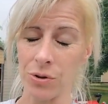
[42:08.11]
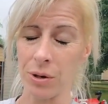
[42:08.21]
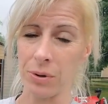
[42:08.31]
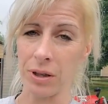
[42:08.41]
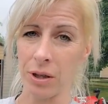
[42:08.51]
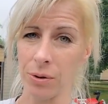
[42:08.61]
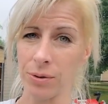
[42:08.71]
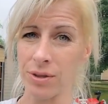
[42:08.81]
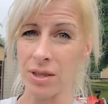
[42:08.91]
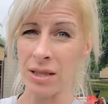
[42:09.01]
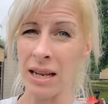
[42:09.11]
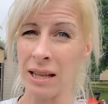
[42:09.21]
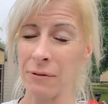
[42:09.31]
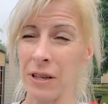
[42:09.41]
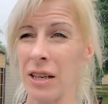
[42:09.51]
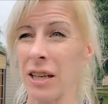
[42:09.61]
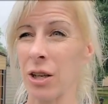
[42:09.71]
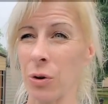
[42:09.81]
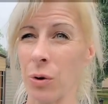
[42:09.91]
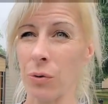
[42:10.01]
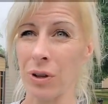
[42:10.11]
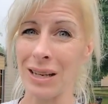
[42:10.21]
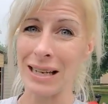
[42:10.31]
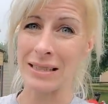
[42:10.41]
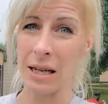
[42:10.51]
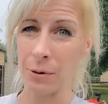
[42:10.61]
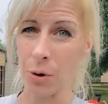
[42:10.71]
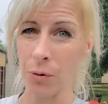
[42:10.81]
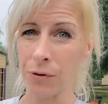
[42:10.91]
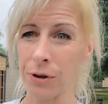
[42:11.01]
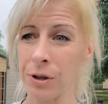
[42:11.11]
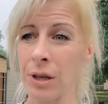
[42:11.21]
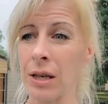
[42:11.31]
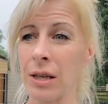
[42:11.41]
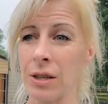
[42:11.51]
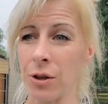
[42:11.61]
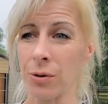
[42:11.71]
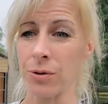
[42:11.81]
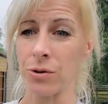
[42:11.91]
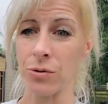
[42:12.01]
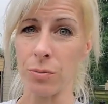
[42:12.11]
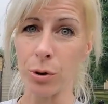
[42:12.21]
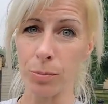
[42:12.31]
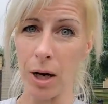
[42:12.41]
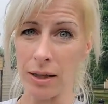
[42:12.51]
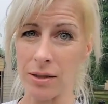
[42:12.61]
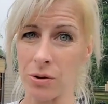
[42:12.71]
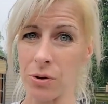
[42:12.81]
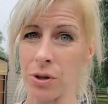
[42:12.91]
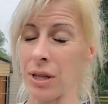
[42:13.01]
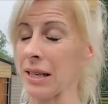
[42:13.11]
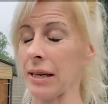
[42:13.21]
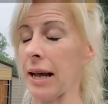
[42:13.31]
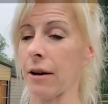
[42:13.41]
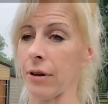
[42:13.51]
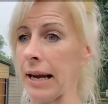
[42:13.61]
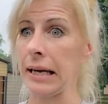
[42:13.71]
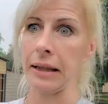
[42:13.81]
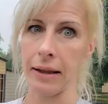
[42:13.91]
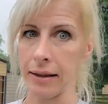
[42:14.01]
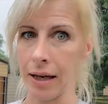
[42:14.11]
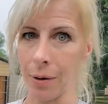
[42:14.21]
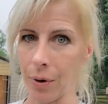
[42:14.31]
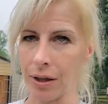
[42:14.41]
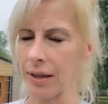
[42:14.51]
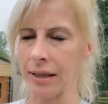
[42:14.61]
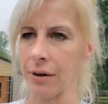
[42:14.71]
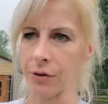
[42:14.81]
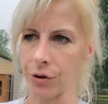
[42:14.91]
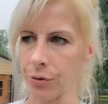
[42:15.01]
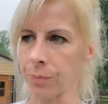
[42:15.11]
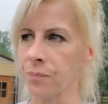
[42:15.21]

They were closed, and then I figured I'd go over to the next town over, go to the Blue Box store, and they didn't have anything that I wanted. They never do.